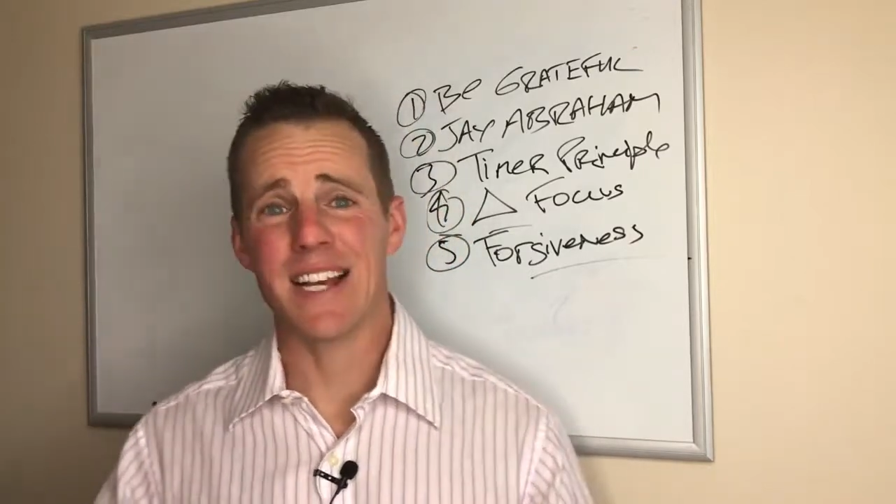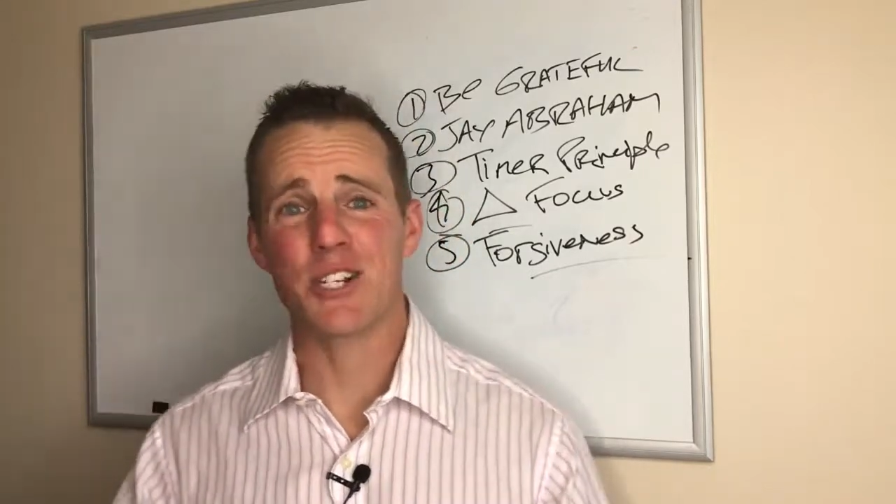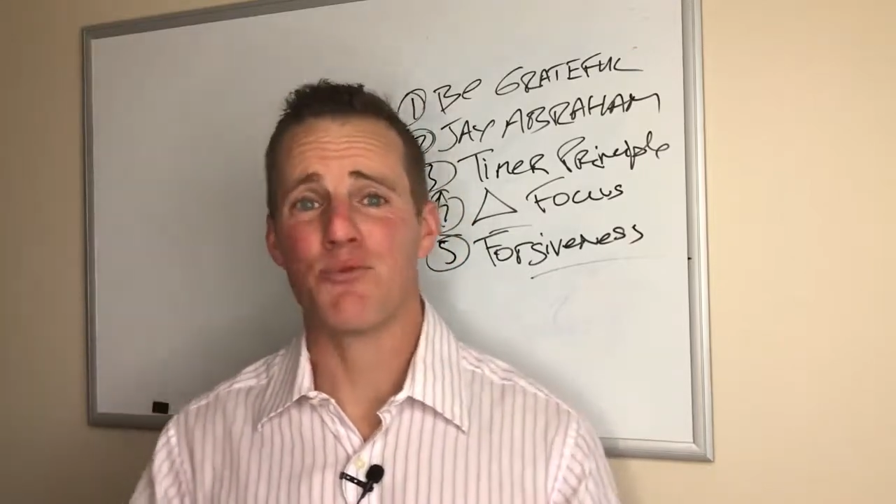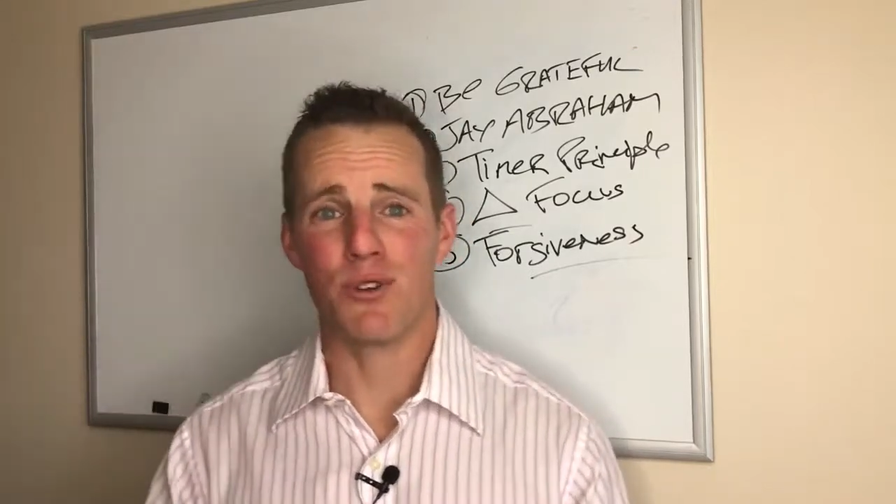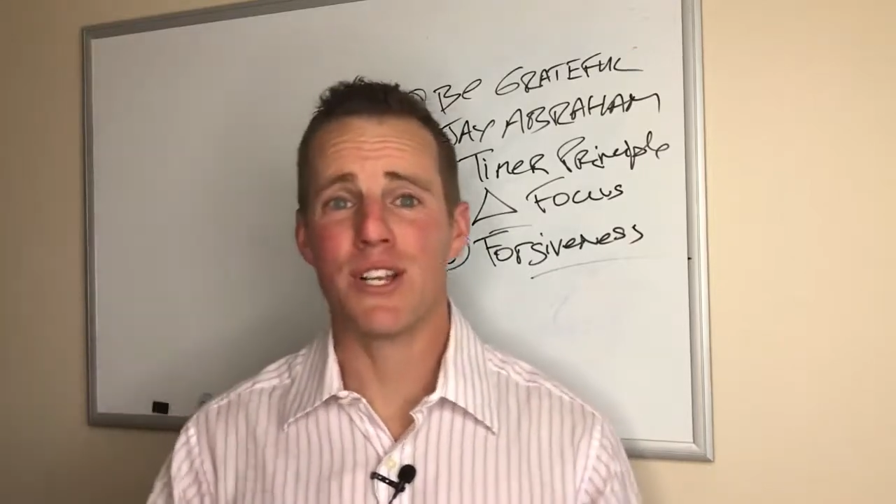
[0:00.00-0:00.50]

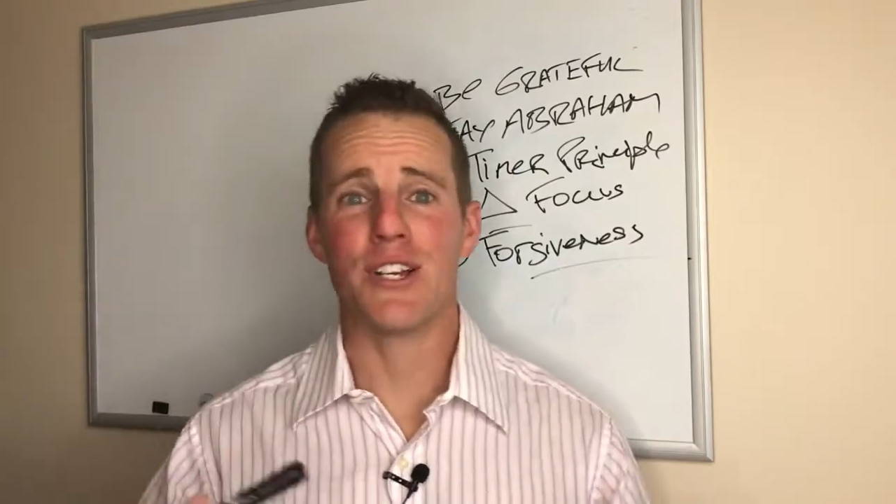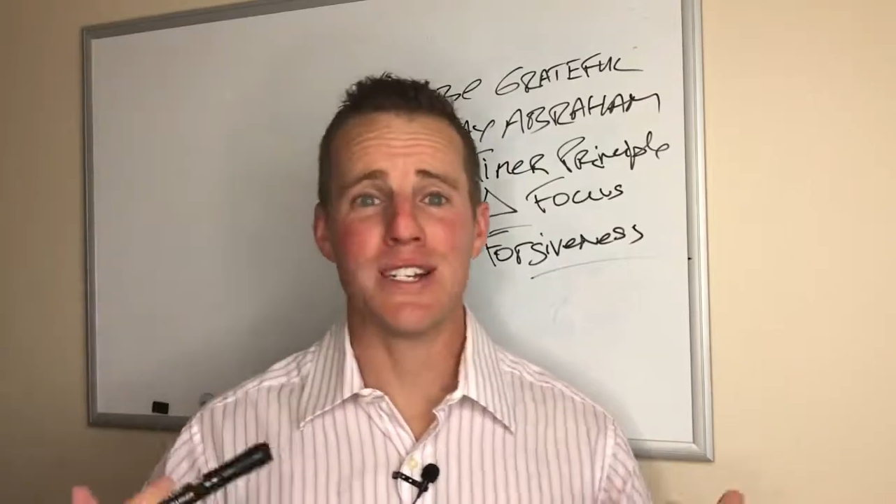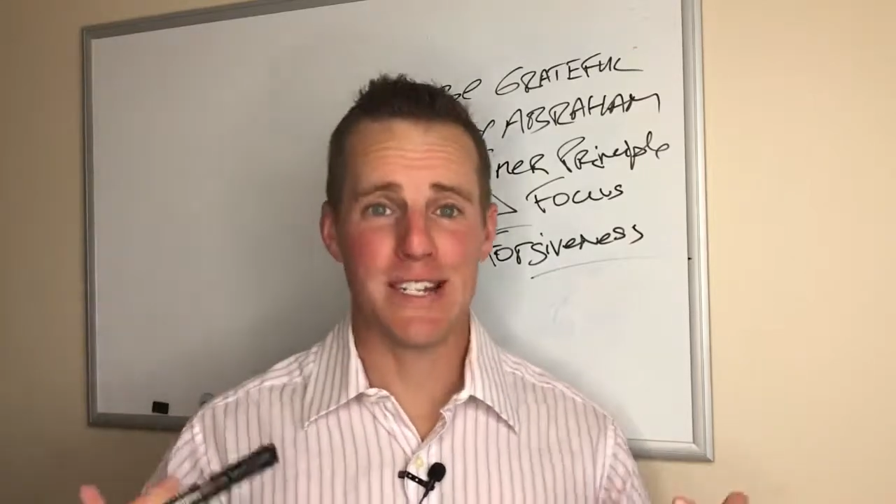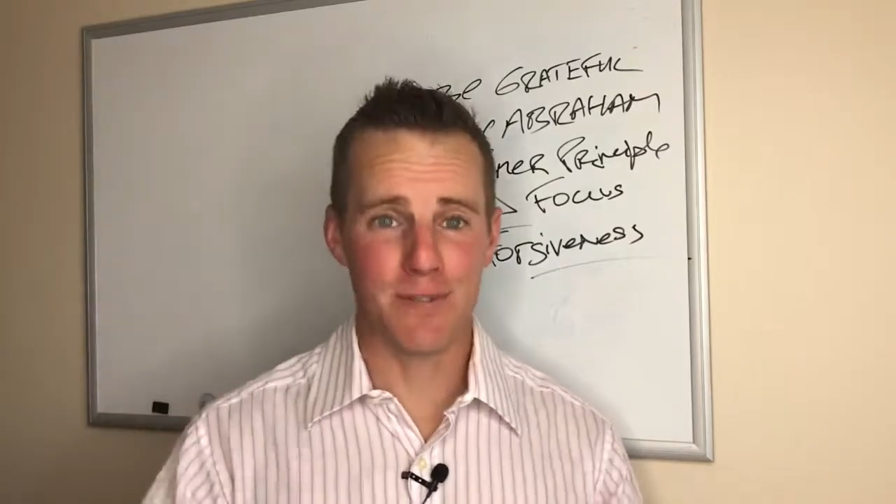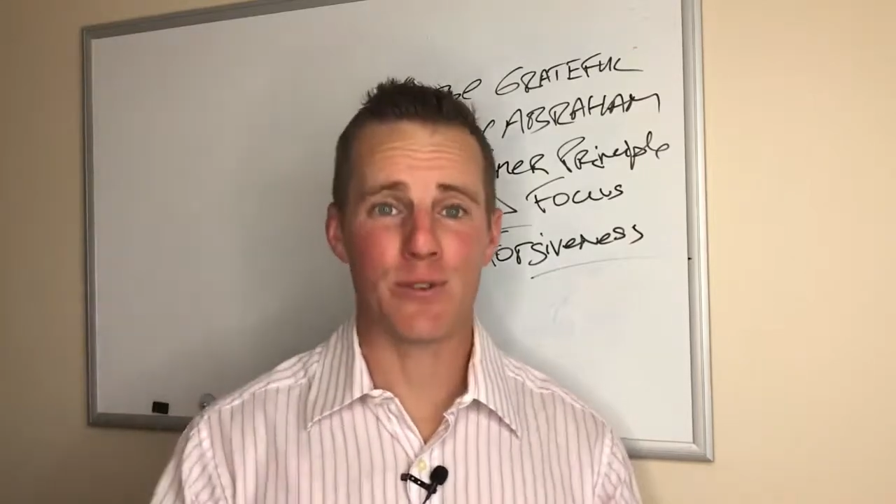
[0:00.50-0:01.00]
actually really
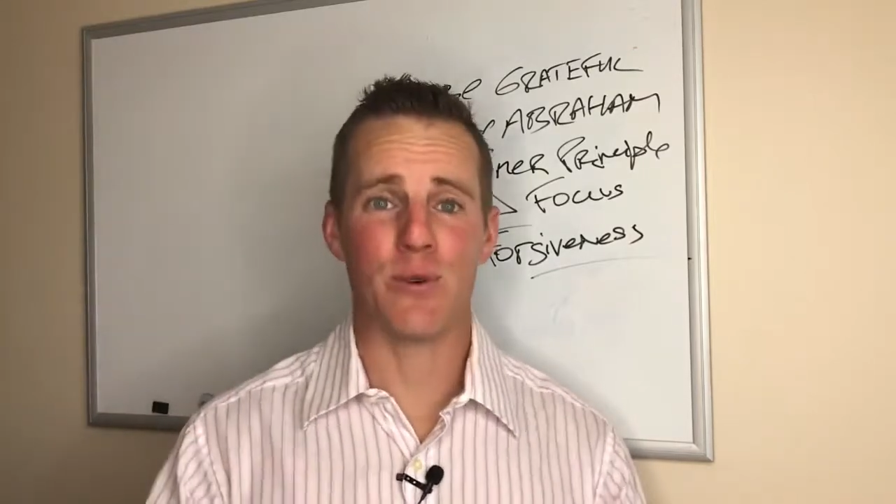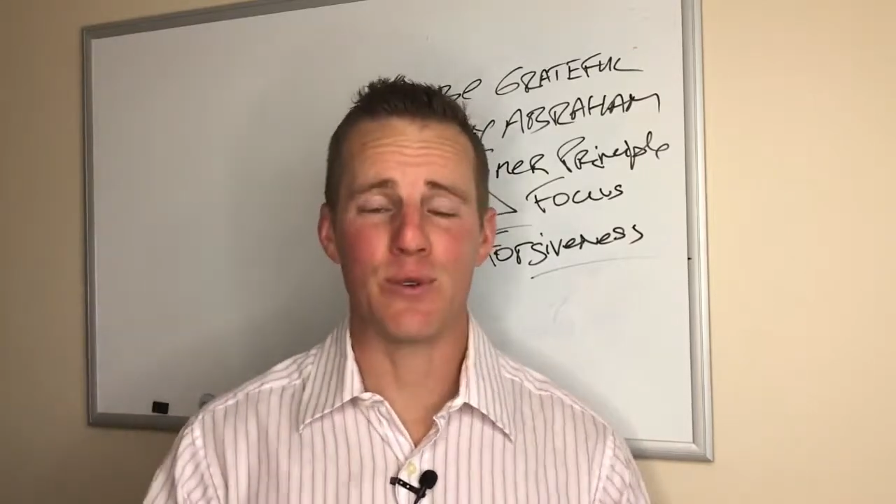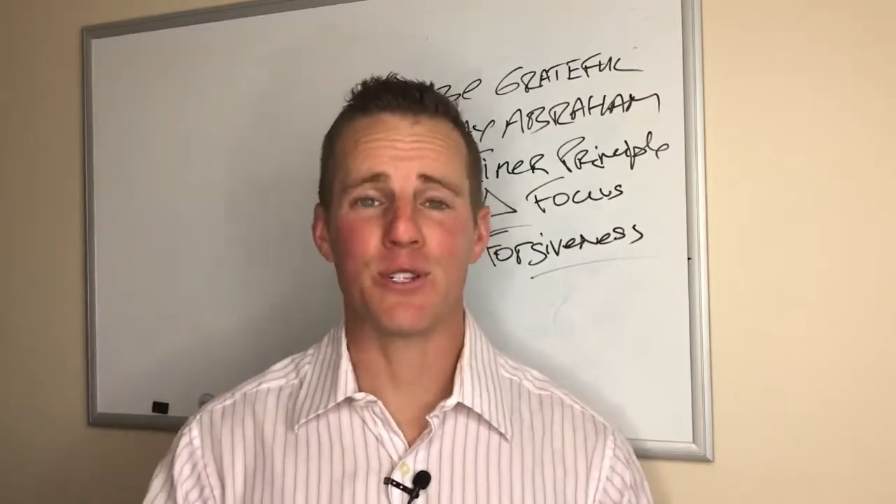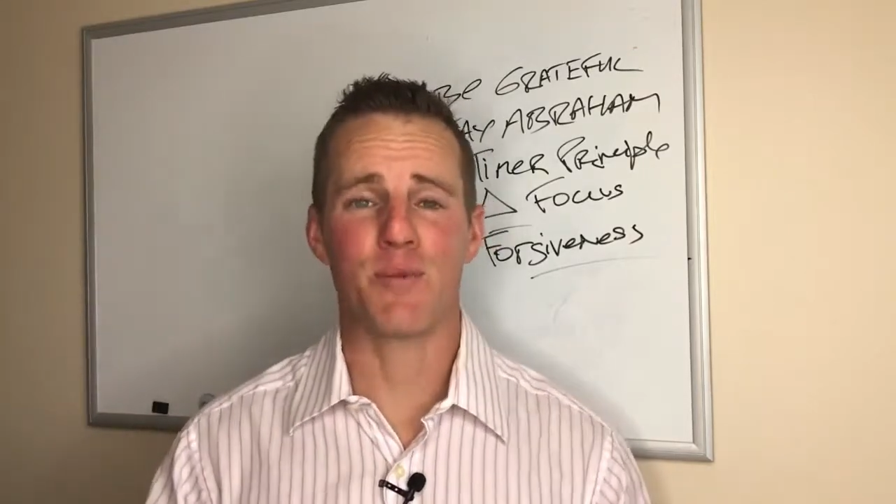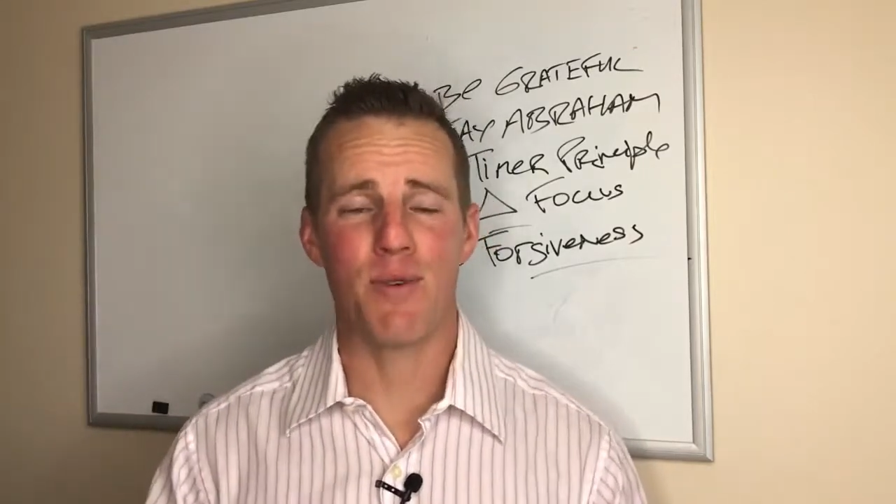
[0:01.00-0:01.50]

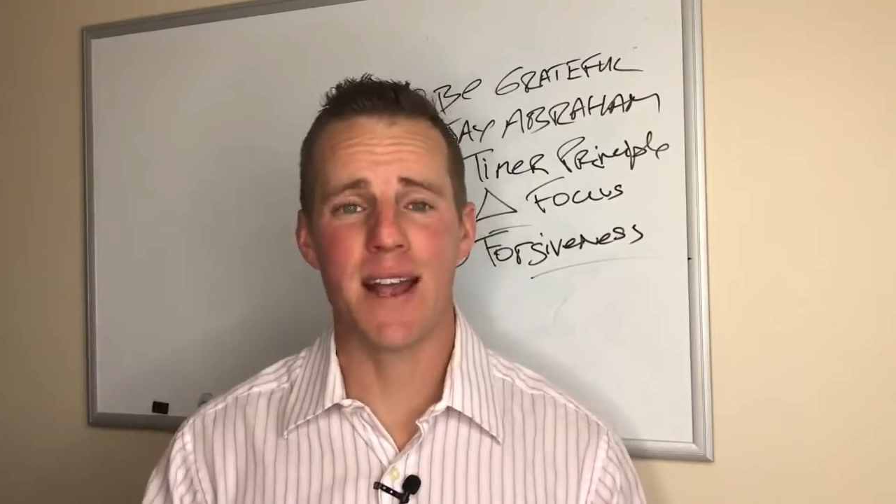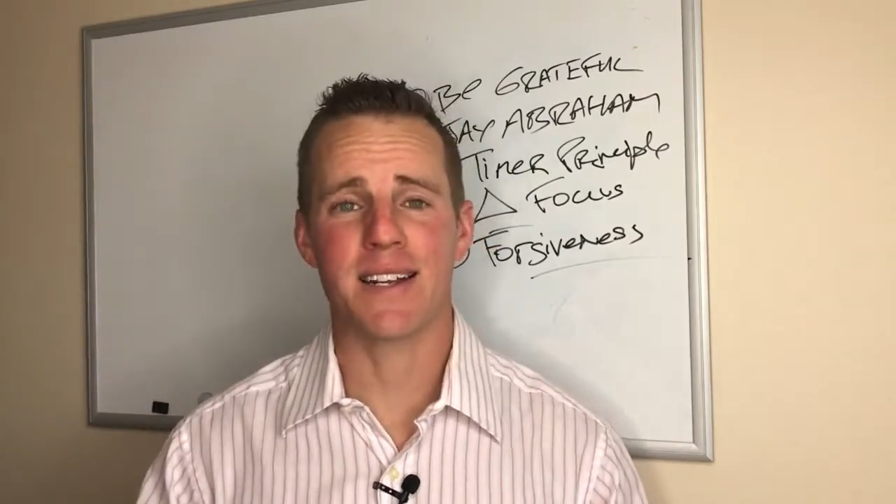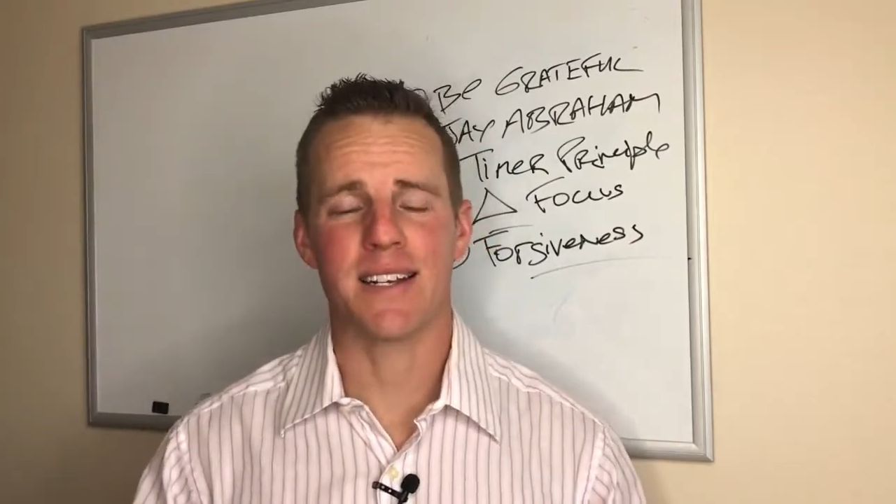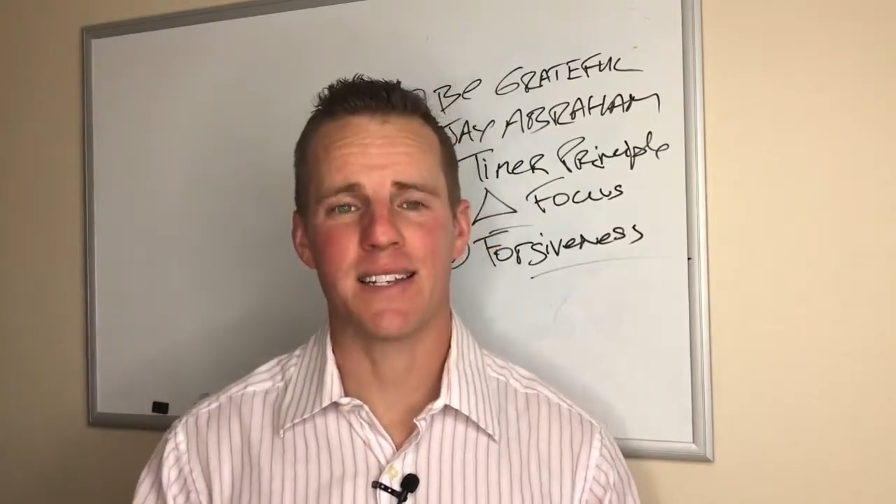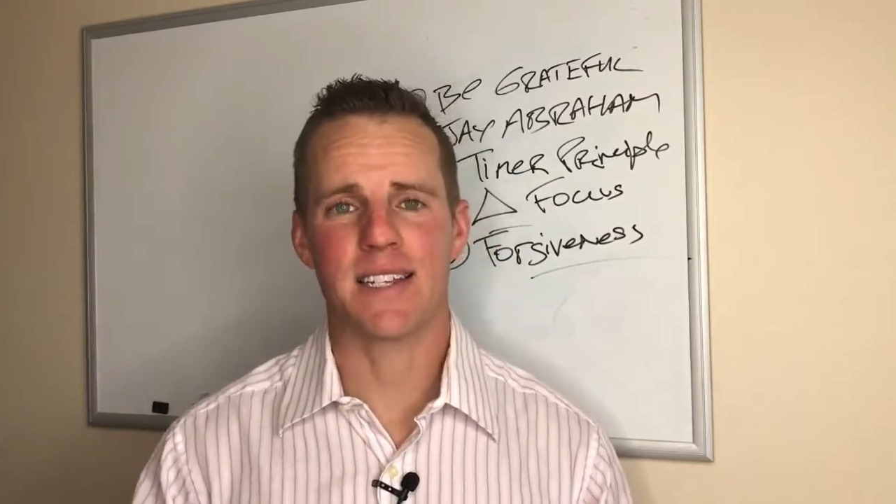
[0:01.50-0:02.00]
difficult to practice.